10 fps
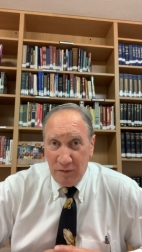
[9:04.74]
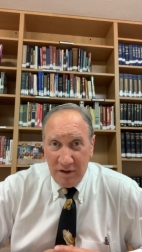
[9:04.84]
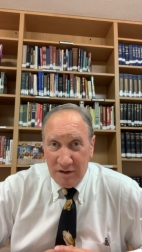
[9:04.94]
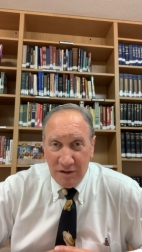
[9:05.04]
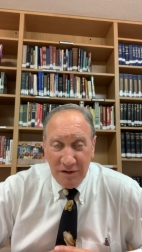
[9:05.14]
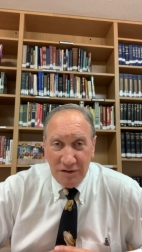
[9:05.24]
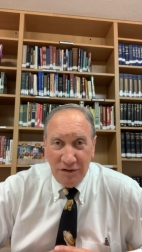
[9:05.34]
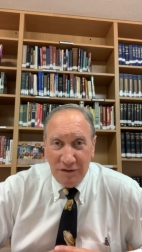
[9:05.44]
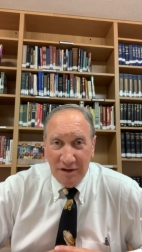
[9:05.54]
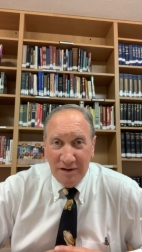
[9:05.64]
I would encourage
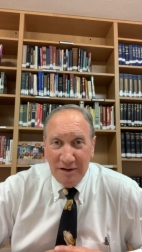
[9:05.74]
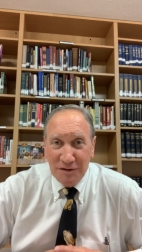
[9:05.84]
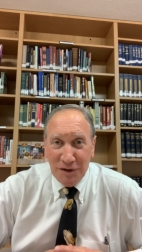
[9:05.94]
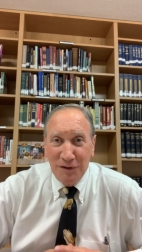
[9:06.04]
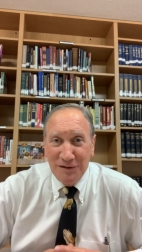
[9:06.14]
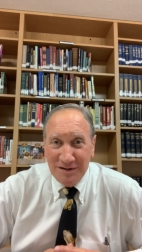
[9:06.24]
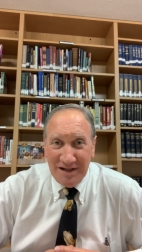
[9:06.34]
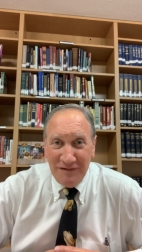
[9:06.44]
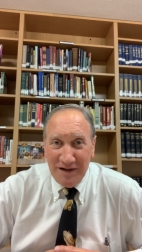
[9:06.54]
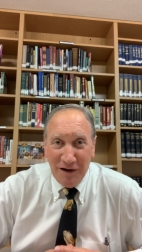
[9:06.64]
you to turn the
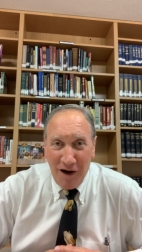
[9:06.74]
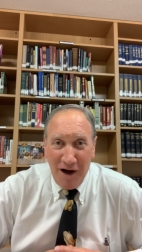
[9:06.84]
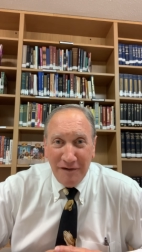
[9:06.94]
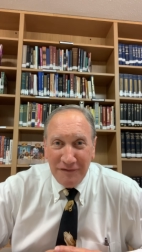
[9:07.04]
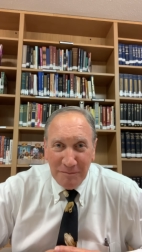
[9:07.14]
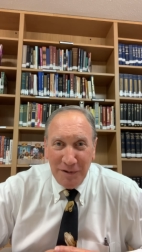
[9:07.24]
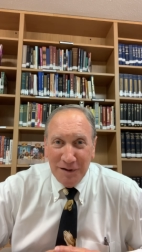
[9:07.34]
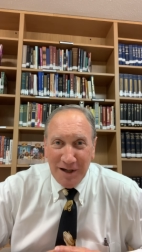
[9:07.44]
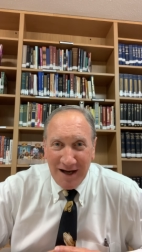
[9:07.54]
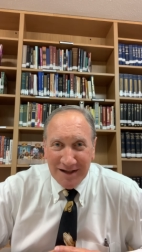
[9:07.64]
TV off
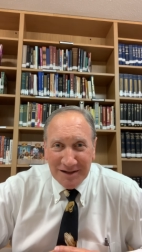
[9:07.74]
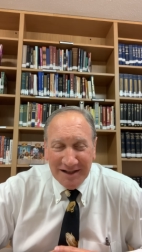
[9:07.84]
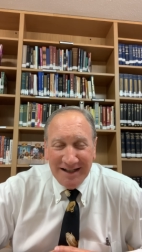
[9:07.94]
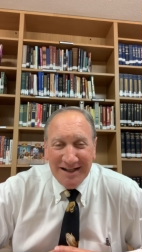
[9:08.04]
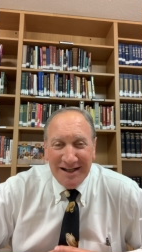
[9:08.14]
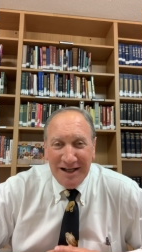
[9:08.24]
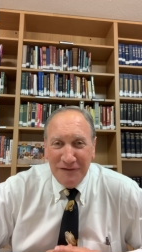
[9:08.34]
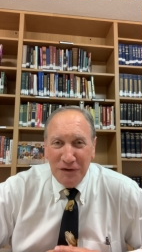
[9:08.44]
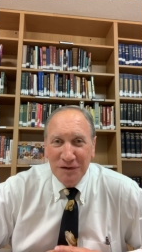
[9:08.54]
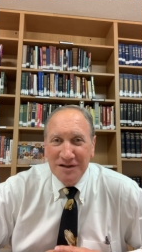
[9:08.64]
periodically
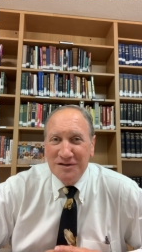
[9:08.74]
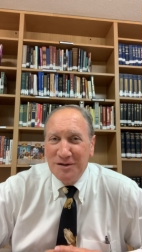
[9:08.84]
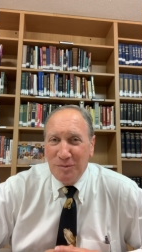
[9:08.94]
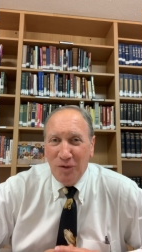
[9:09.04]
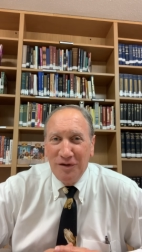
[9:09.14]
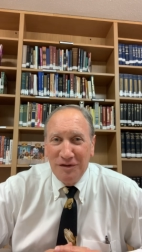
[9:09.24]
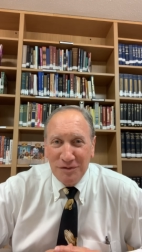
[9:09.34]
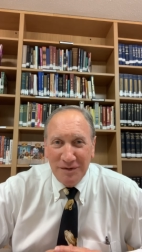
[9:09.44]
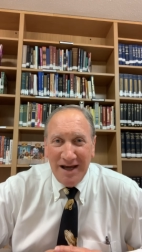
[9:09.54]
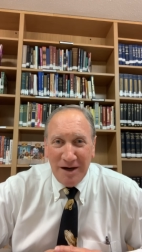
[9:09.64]
if you listen to more than
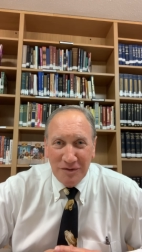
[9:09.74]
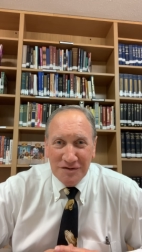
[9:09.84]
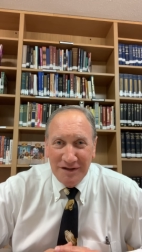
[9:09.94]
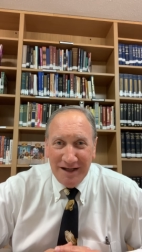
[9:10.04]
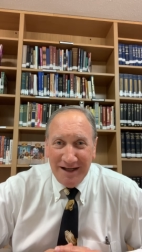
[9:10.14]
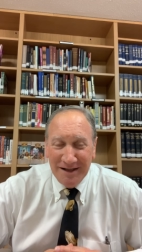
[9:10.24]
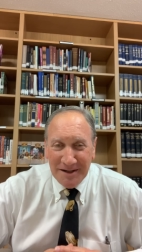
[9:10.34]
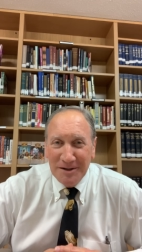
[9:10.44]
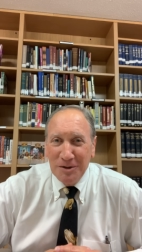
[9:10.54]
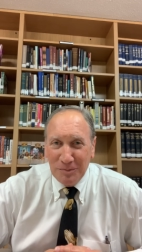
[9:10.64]
three hours a day,
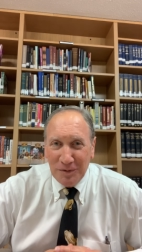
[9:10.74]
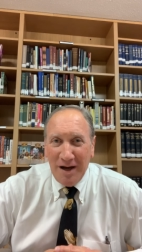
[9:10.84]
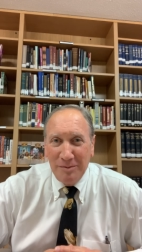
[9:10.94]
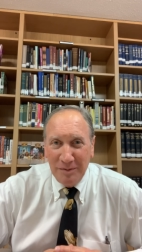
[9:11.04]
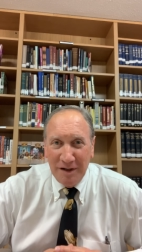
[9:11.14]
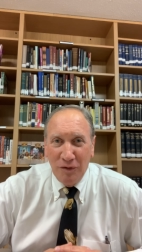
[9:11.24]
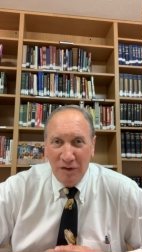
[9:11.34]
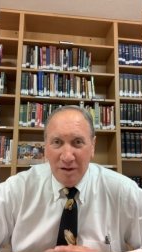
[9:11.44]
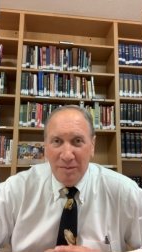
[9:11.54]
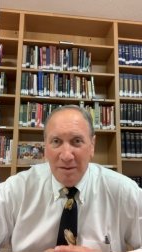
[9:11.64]
you're probably
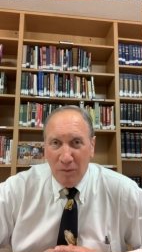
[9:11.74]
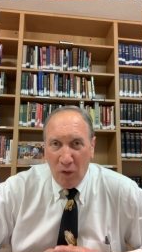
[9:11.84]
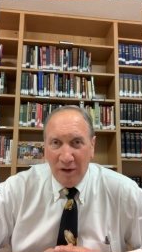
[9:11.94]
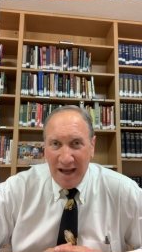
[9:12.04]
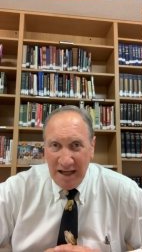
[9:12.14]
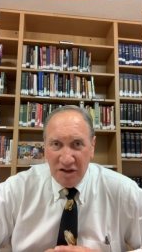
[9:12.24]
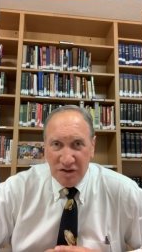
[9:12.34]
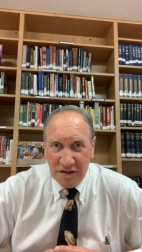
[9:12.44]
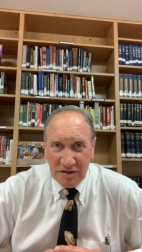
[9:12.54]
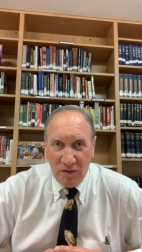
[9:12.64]
going to be more
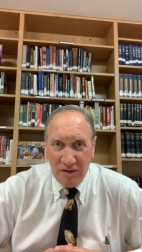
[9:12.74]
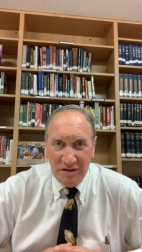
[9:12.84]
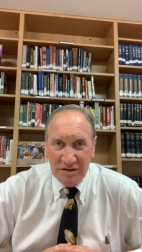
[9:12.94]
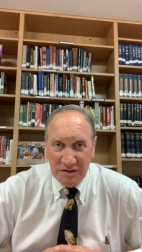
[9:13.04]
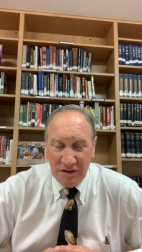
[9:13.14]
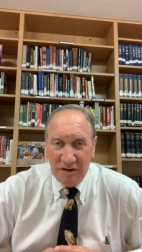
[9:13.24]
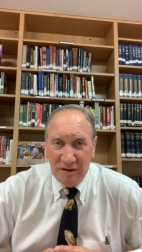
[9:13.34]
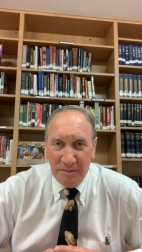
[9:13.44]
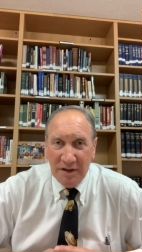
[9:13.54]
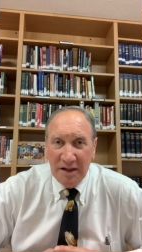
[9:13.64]
anxious or
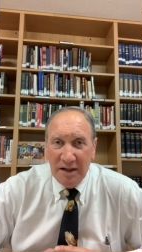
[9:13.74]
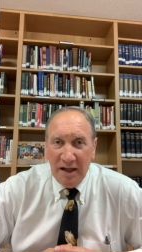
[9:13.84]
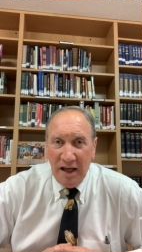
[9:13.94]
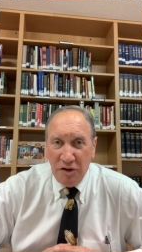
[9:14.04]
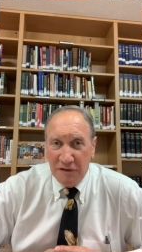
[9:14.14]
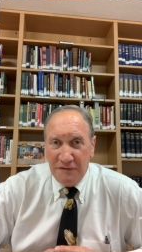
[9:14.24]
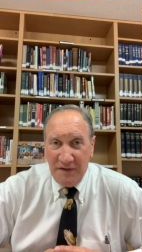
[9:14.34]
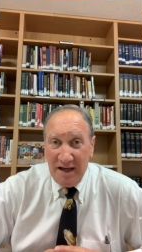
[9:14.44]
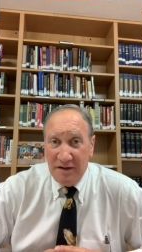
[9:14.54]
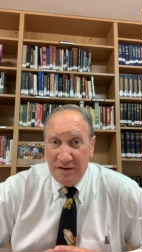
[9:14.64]
disturbed, and your
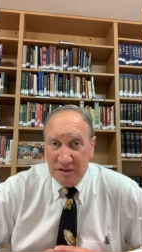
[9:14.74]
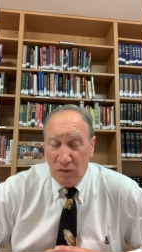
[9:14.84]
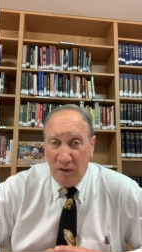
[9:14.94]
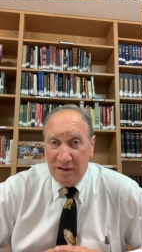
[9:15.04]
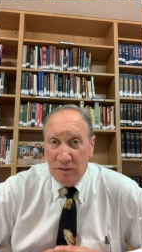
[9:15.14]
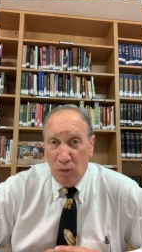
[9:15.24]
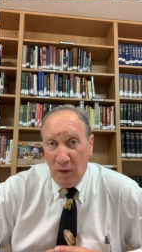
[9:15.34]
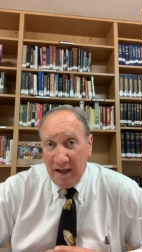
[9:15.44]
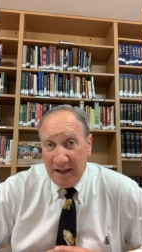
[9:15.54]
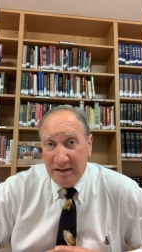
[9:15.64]
faith is going to
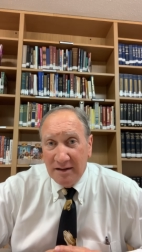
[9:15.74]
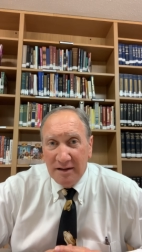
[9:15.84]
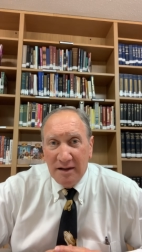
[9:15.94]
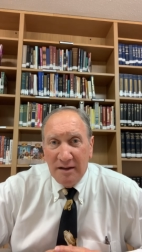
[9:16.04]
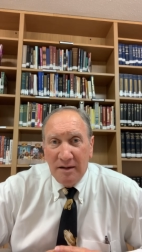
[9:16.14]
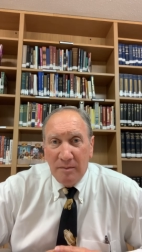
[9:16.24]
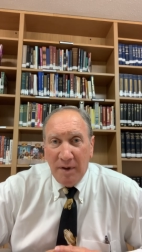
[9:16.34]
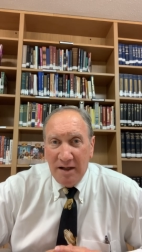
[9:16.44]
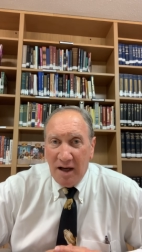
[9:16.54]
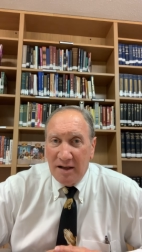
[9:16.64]
wane
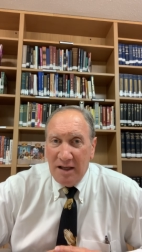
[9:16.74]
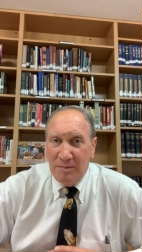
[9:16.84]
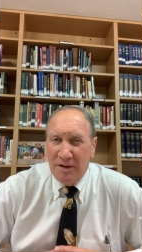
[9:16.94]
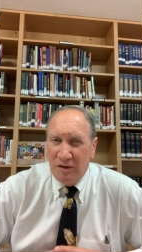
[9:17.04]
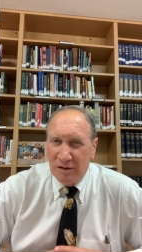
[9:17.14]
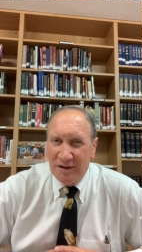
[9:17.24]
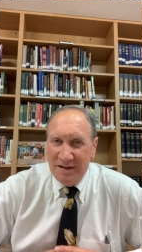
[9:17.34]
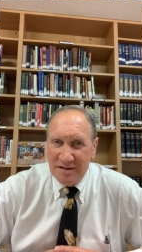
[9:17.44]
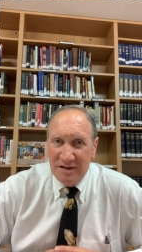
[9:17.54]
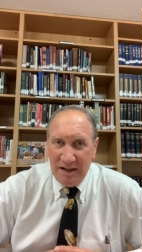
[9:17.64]
by not keeping your
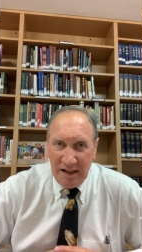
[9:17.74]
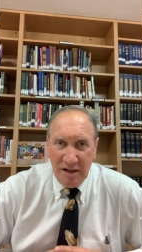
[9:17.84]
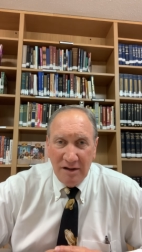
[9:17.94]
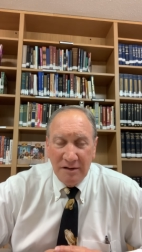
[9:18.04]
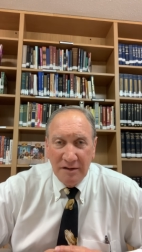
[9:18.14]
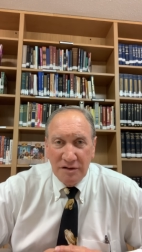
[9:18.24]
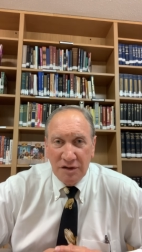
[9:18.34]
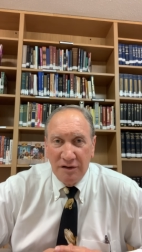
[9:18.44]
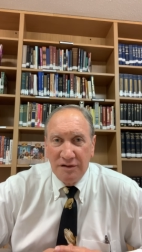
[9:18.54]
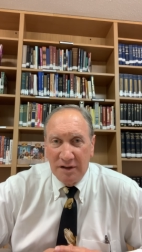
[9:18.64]
listening ear
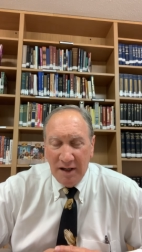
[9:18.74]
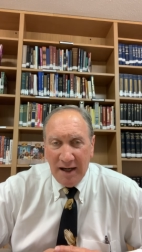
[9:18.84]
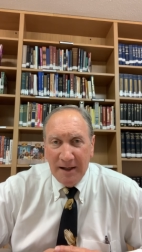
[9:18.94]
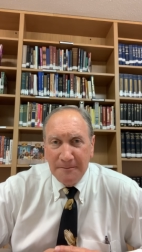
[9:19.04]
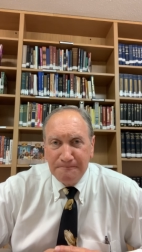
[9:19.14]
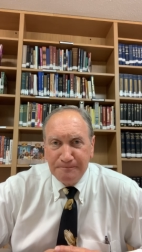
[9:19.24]
turned to God.